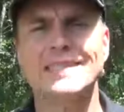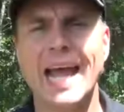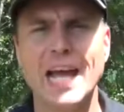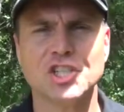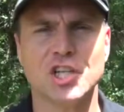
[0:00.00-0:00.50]

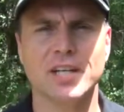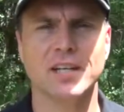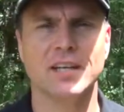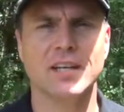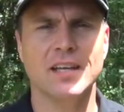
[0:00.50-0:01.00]

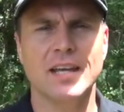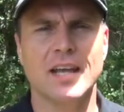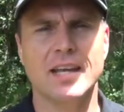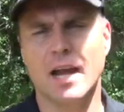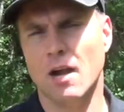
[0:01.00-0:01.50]
attaching
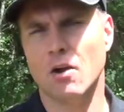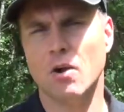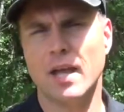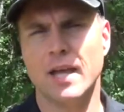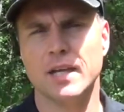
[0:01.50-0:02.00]
an
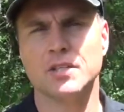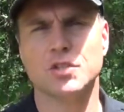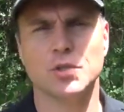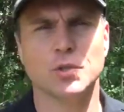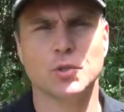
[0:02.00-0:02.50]
arrowhead
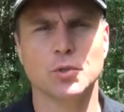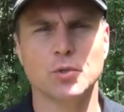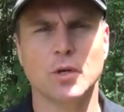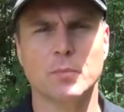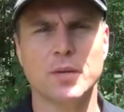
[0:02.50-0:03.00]

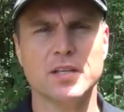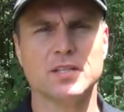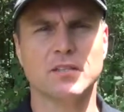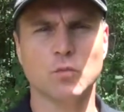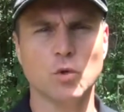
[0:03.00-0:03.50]
to a
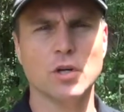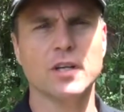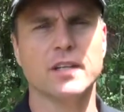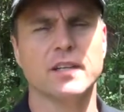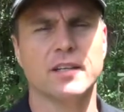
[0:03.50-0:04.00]
piece of
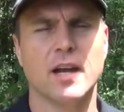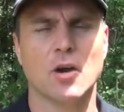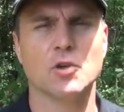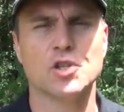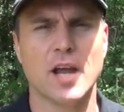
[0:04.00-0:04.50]
wood, an
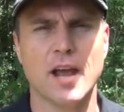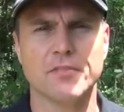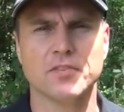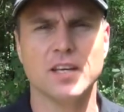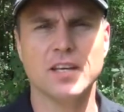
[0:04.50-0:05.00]
arrow
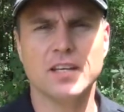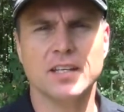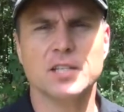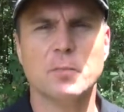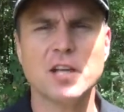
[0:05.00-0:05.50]
shaft,
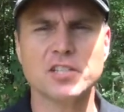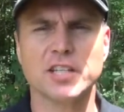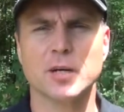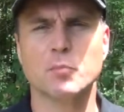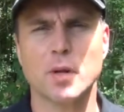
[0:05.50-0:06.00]

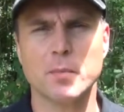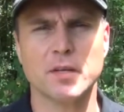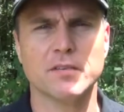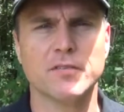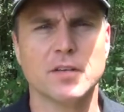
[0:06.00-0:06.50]
especially in a
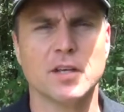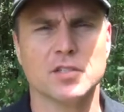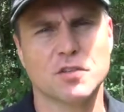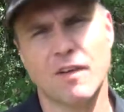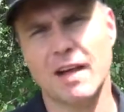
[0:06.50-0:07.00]
primitive uh,
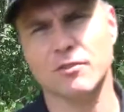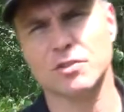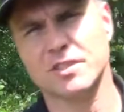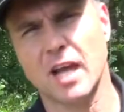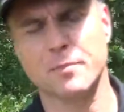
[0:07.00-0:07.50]

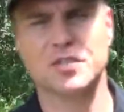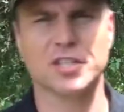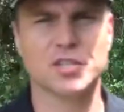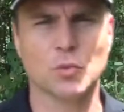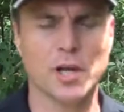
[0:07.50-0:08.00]
survival type
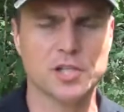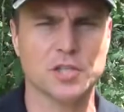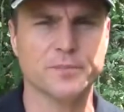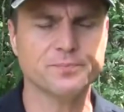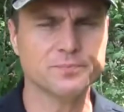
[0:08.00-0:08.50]

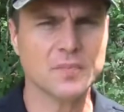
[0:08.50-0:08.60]
situation,